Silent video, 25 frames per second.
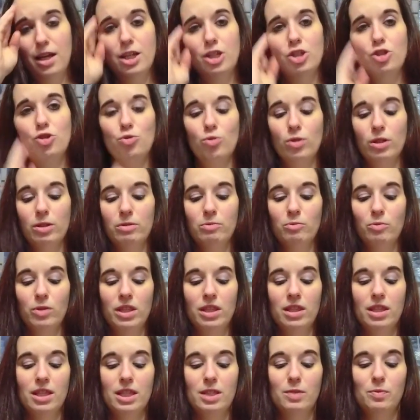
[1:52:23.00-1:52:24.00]
short
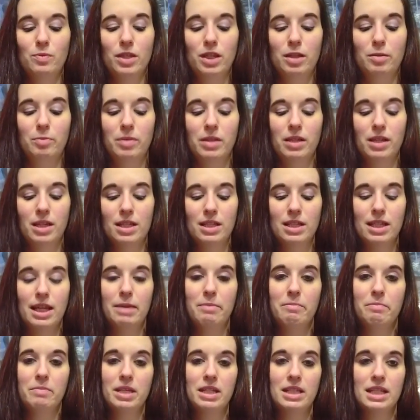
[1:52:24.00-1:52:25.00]
one this week because I
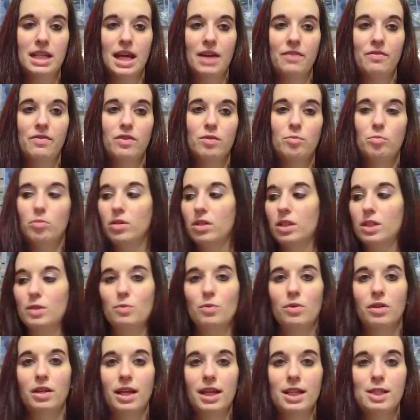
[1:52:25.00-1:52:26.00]
missed half of the books.
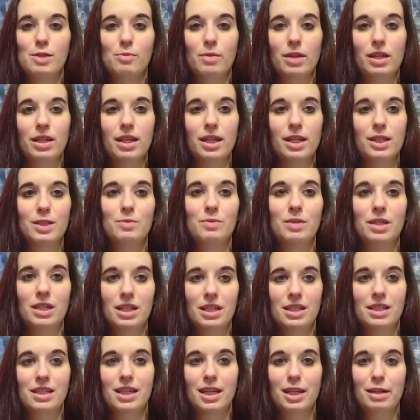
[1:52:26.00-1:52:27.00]
Well, guess what? Next week
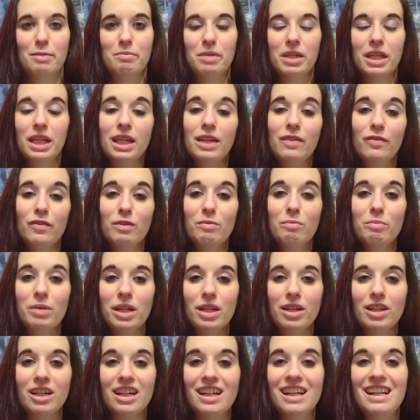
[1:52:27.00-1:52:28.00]
it's going to be even
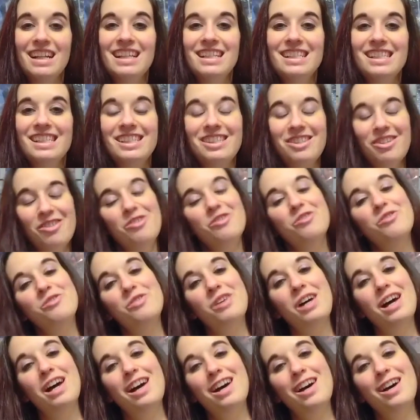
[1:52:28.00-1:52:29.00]
bigger. So
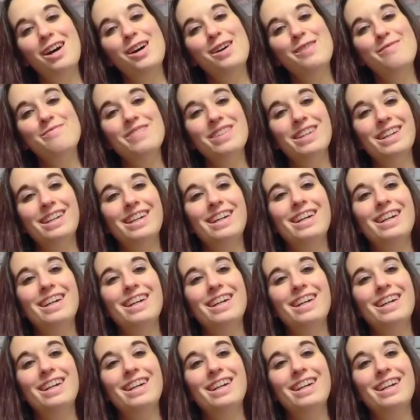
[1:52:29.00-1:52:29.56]
I'll